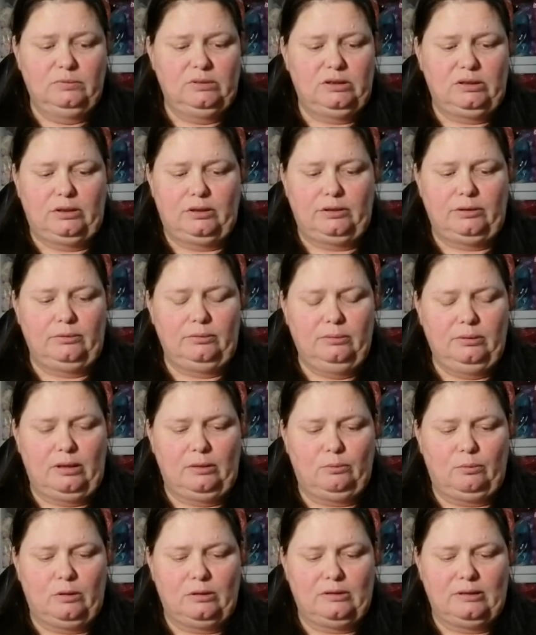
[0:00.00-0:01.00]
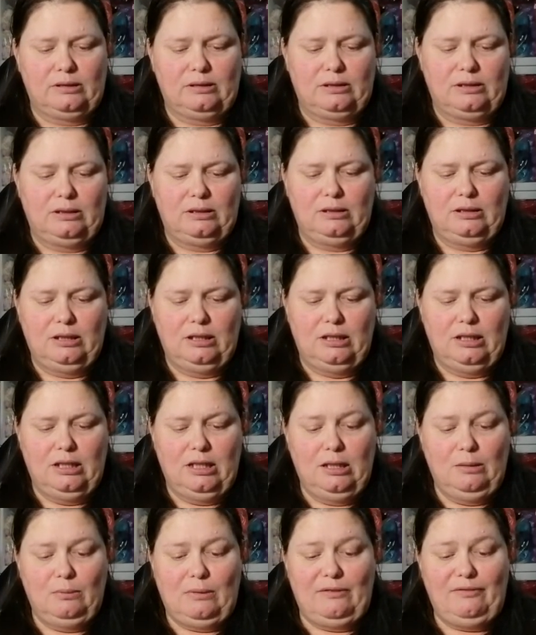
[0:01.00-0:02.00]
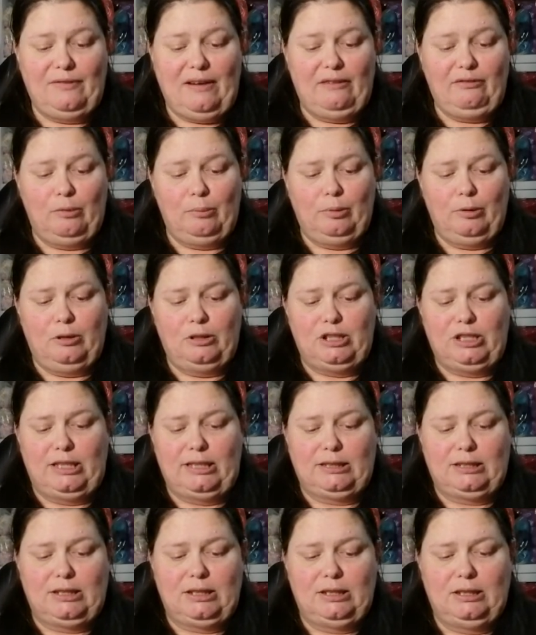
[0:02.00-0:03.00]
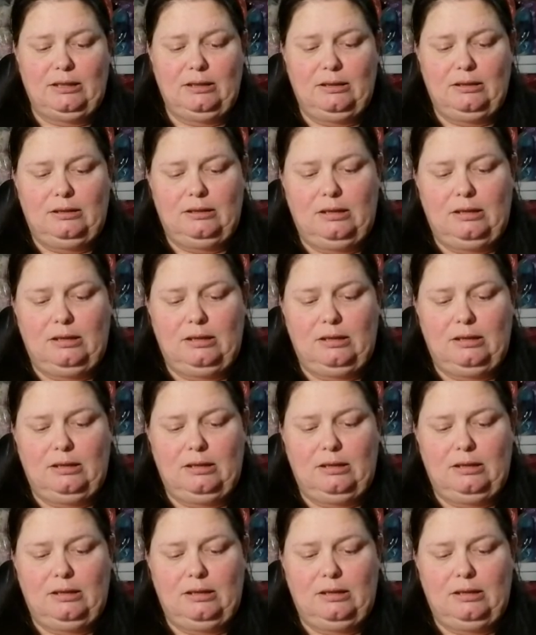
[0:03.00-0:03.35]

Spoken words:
so it wasn't my favorite project.